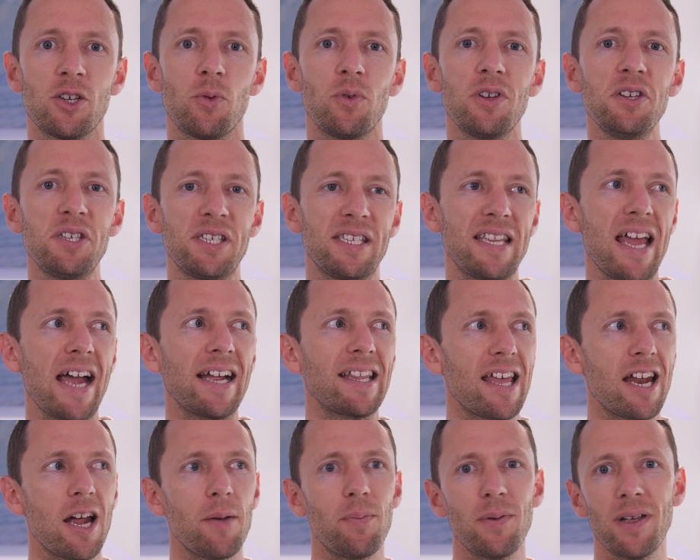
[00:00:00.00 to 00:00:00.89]
So when you stack
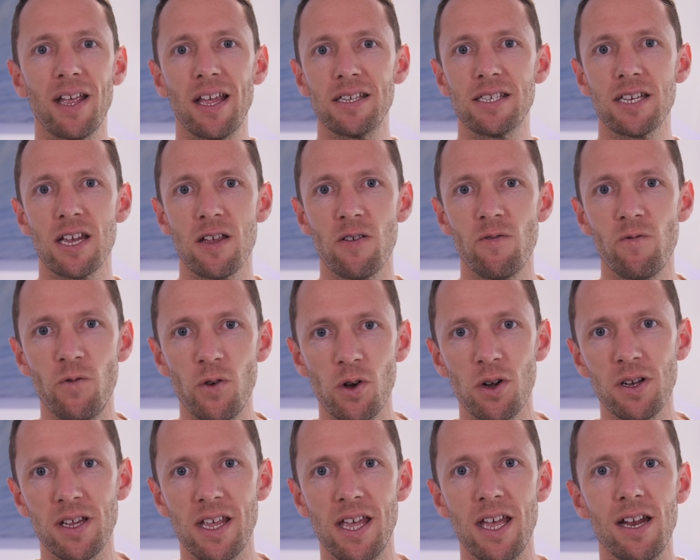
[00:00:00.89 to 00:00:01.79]
that up against
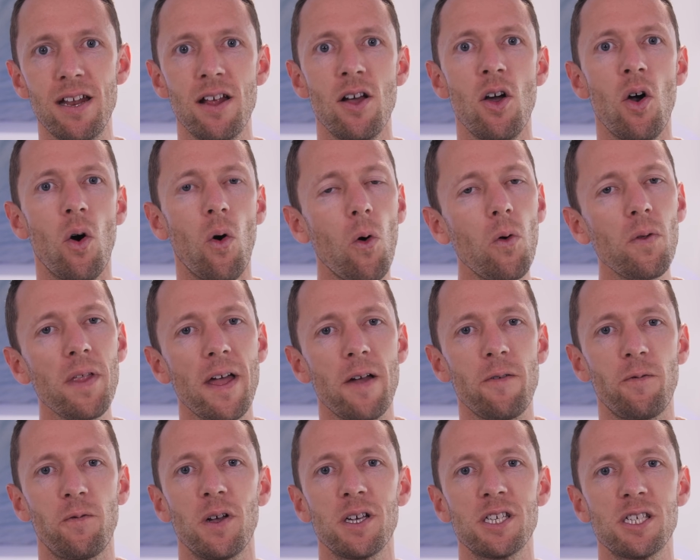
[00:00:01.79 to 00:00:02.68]
ConvertKit, all
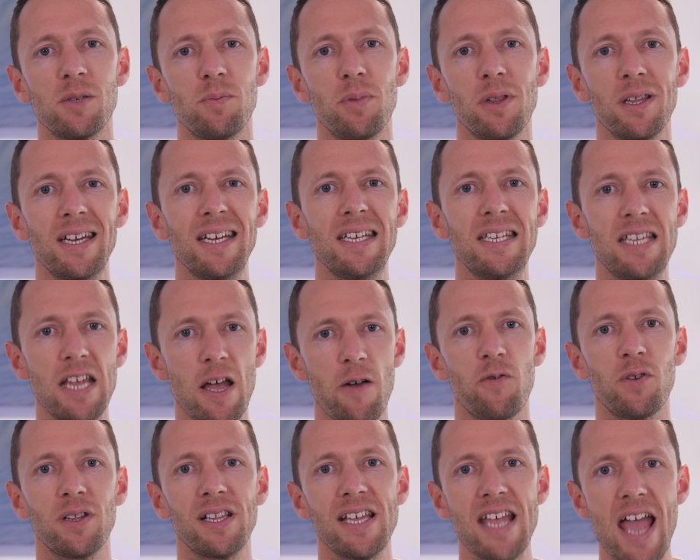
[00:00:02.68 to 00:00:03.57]
that flexibility
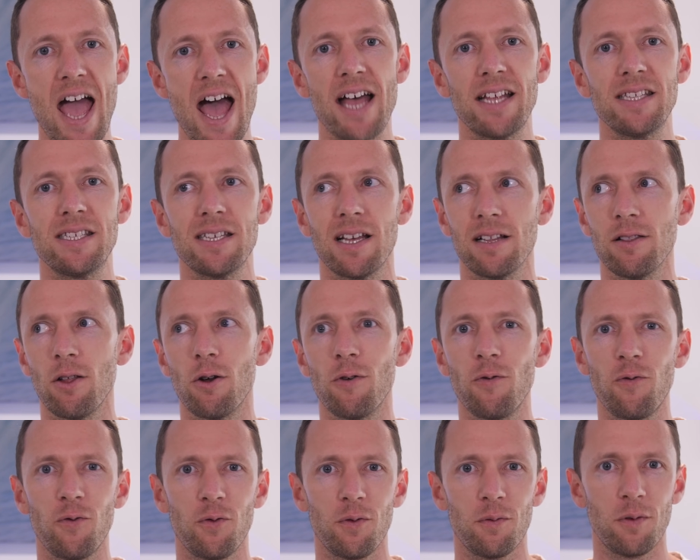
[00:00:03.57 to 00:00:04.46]
definitely adds a lot
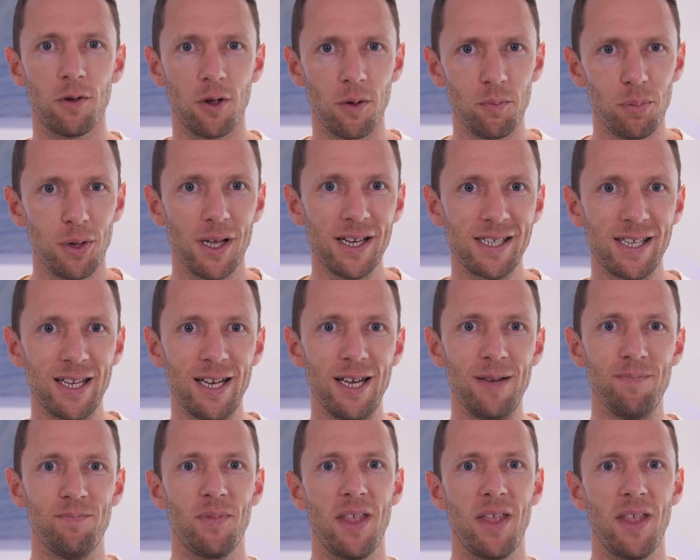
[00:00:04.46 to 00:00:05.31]
of complexity.